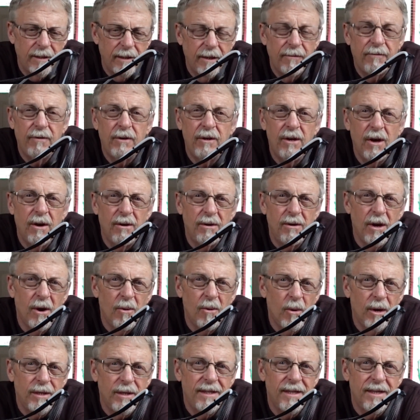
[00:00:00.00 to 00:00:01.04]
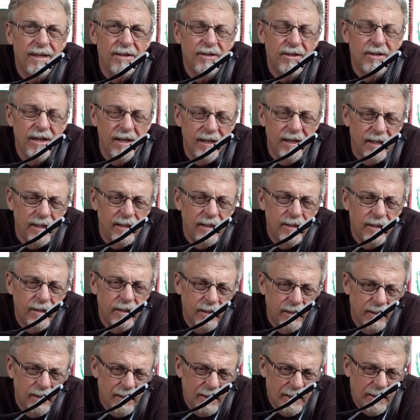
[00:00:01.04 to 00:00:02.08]
if you don't know what this is,
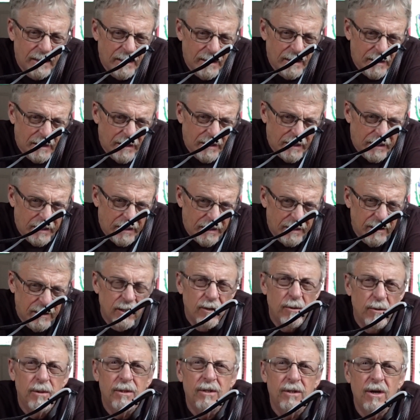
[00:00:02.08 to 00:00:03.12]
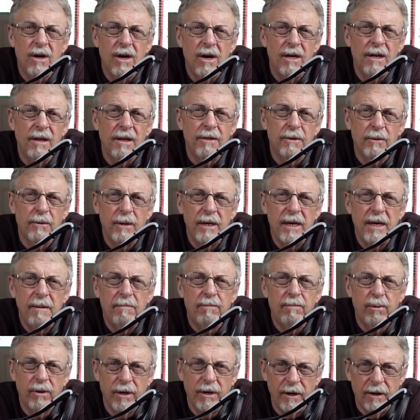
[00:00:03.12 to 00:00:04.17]
this is what's called a
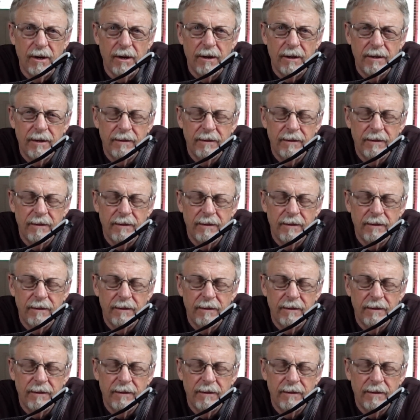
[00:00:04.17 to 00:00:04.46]
3D printer.